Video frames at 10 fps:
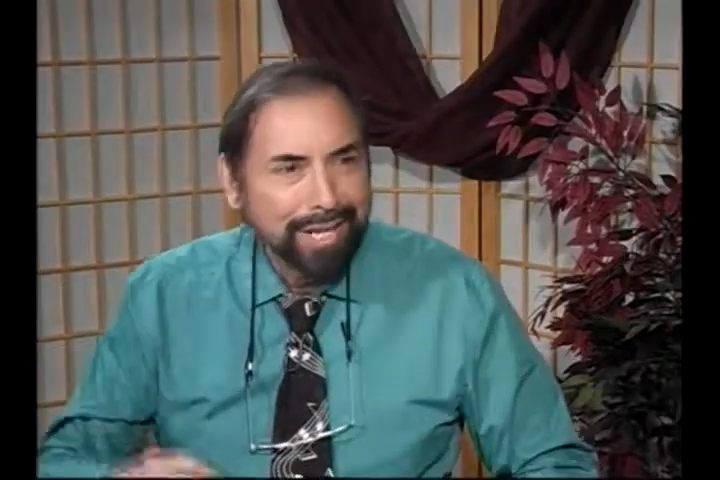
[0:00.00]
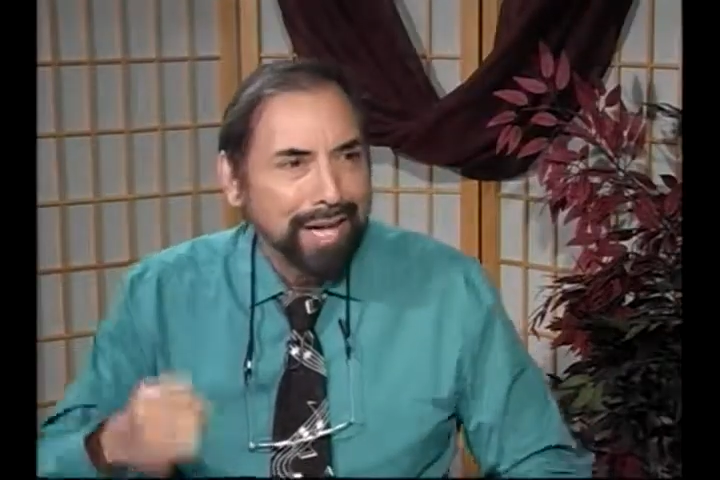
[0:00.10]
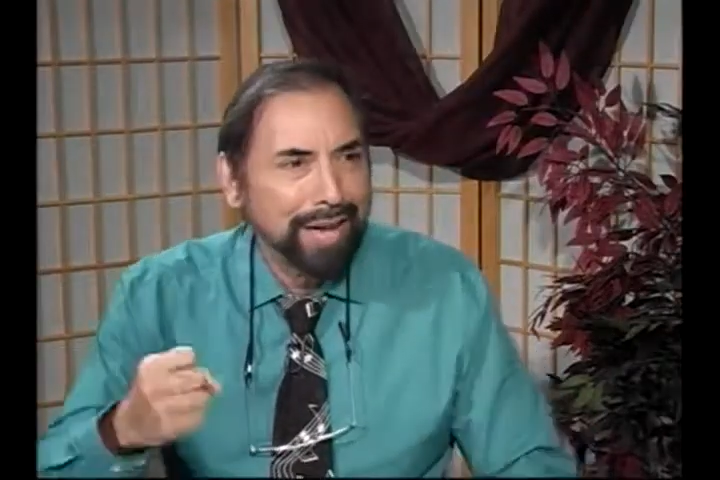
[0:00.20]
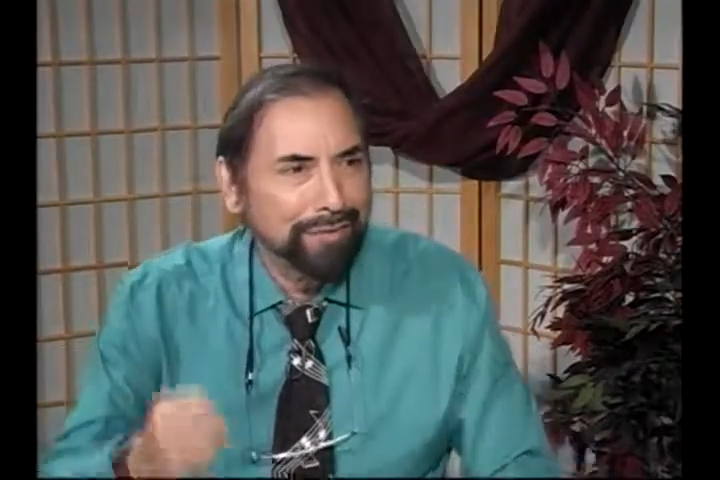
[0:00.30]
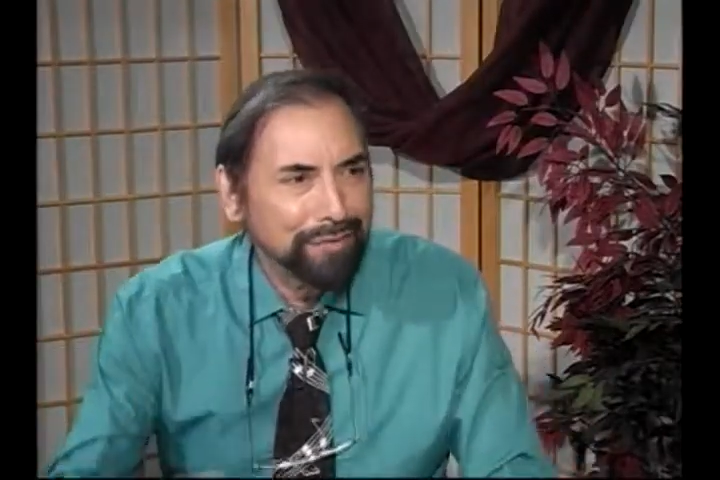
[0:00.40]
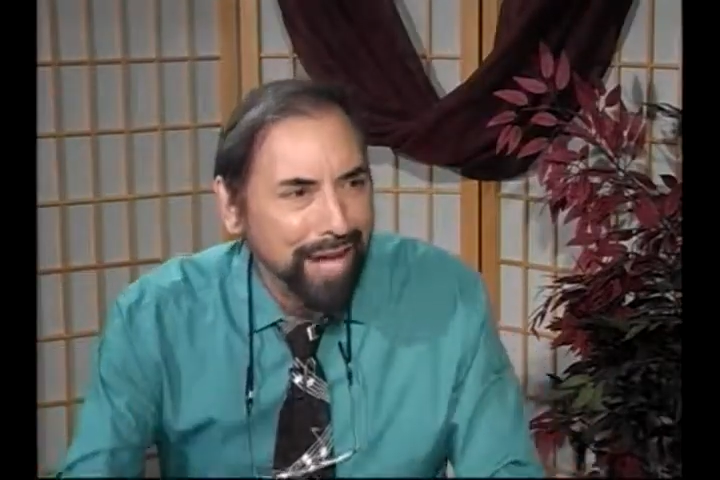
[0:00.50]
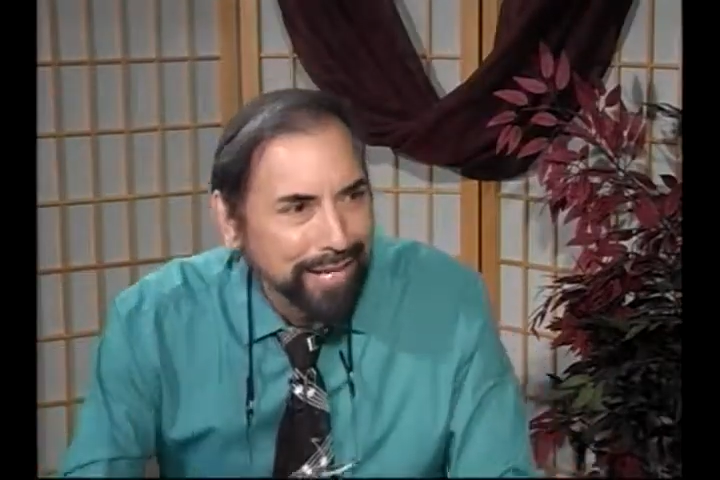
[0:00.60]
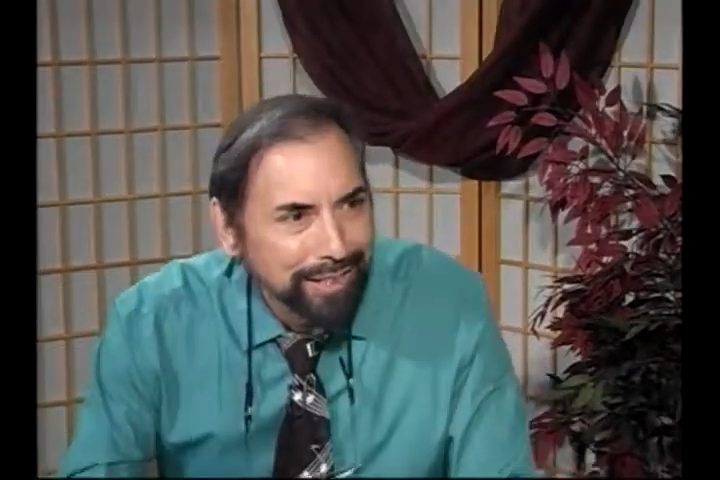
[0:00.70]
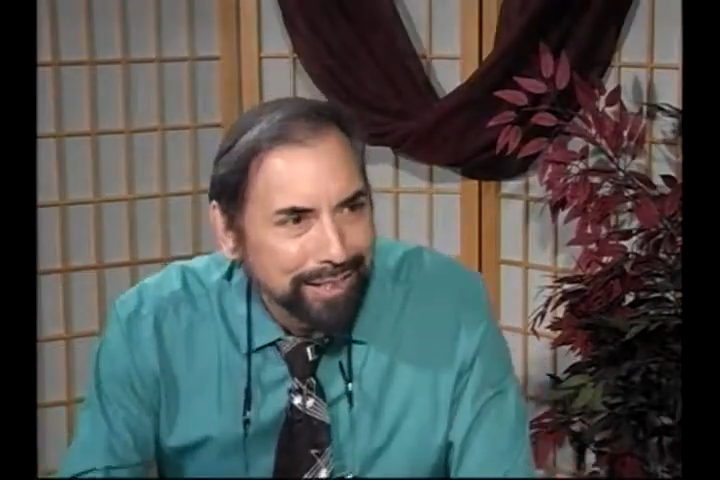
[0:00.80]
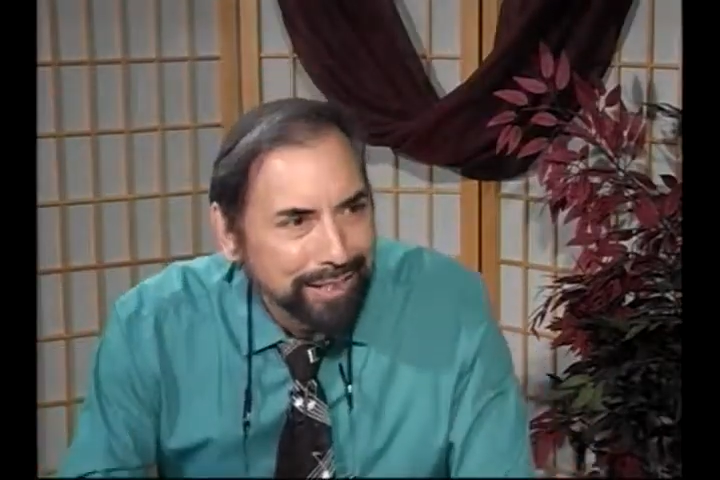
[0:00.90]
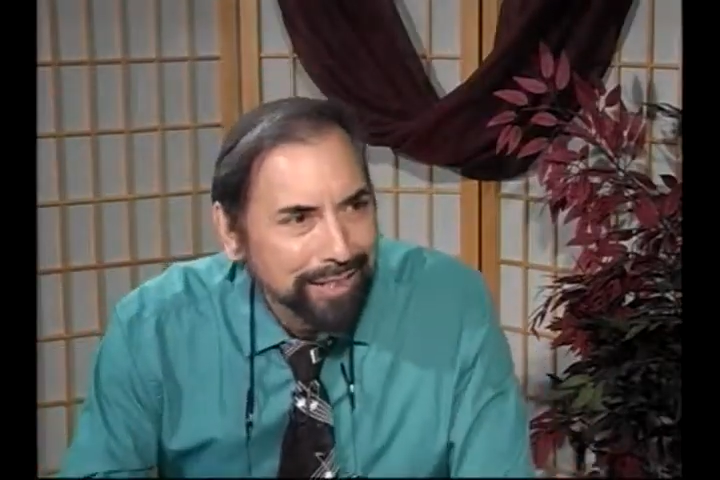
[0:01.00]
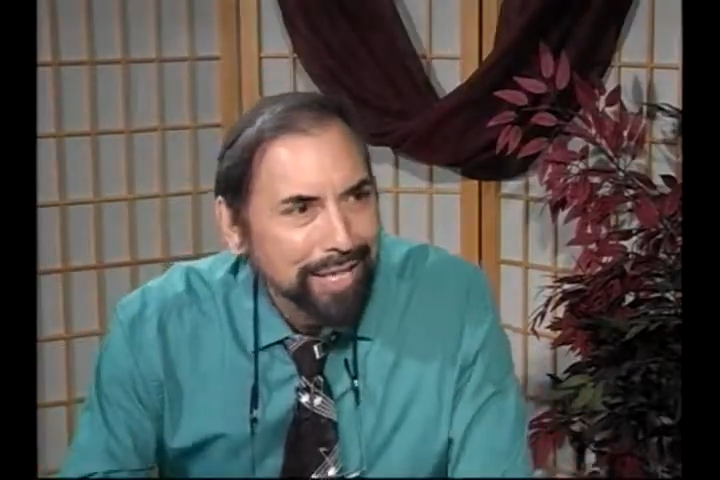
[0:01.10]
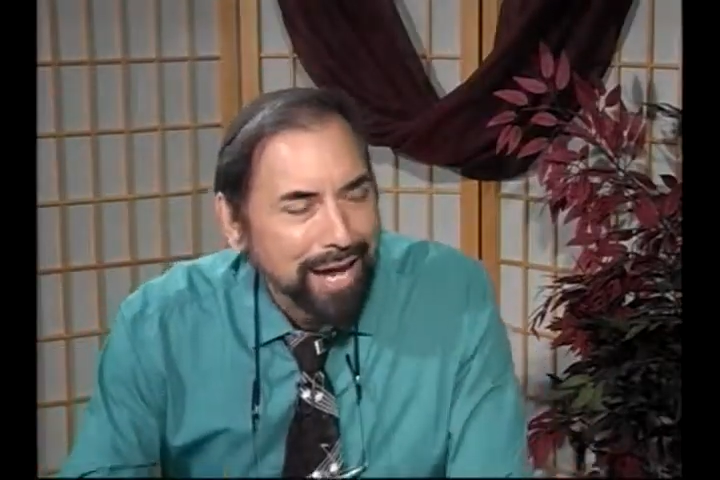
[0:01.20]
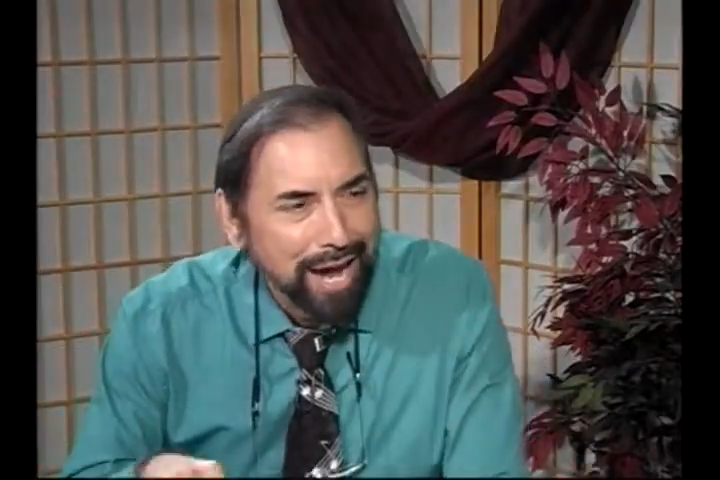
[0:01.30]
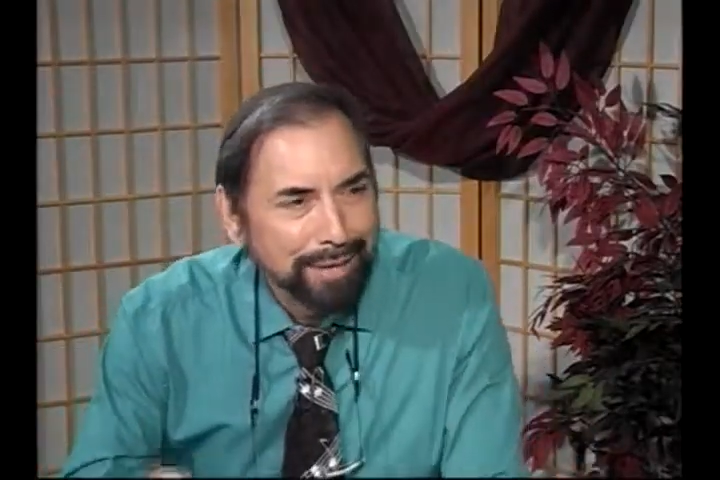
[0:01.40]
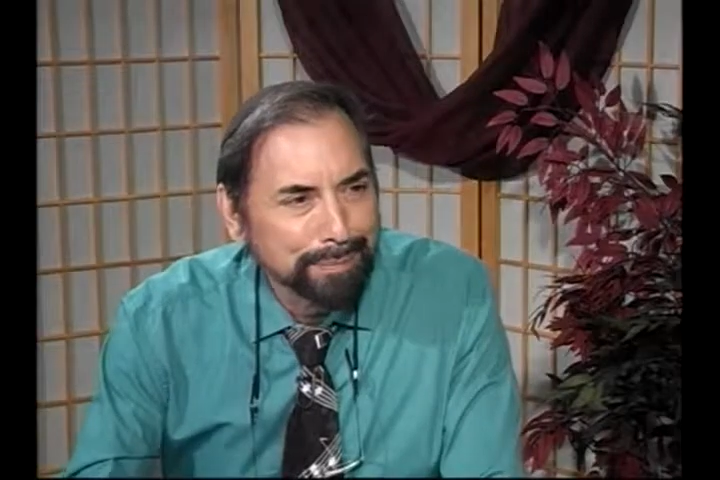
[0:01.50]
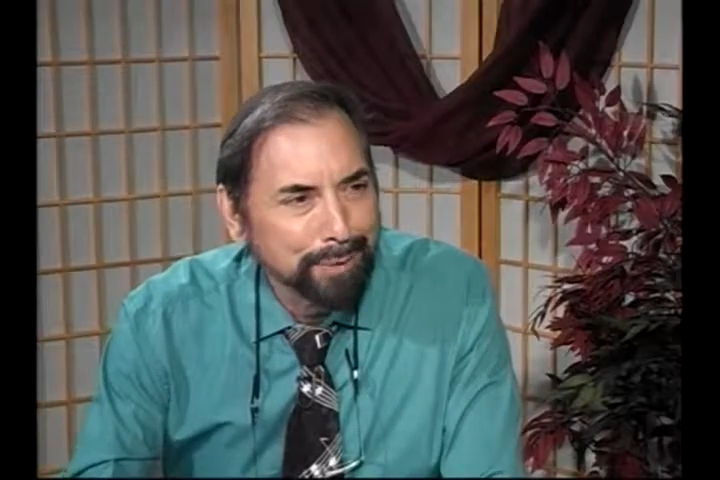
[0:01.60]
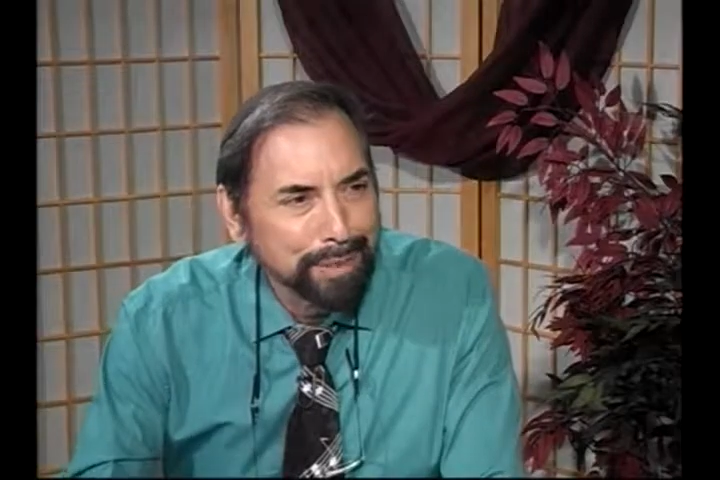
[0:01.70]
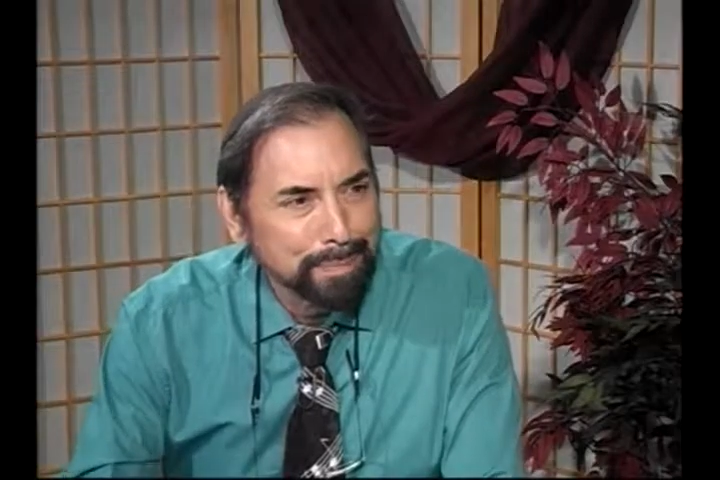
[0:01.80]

And finally, I am going